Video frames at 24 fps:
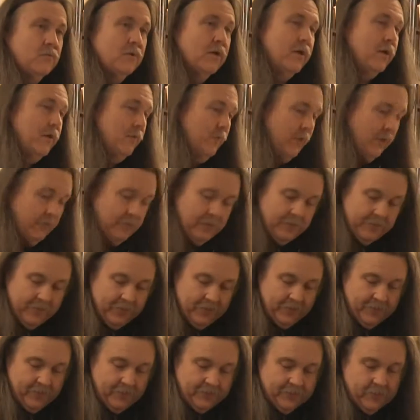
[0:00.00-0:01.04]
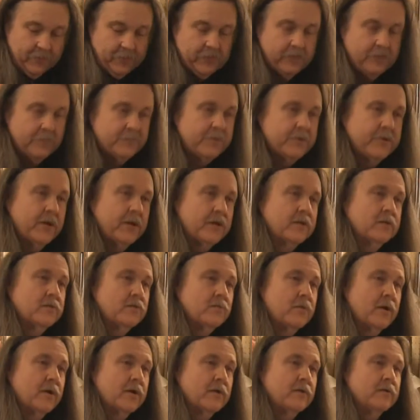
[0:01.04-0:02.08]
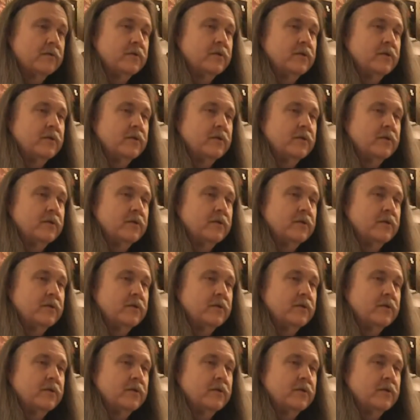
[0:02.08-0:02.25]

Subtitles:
Right. Well, of course, it protects the record.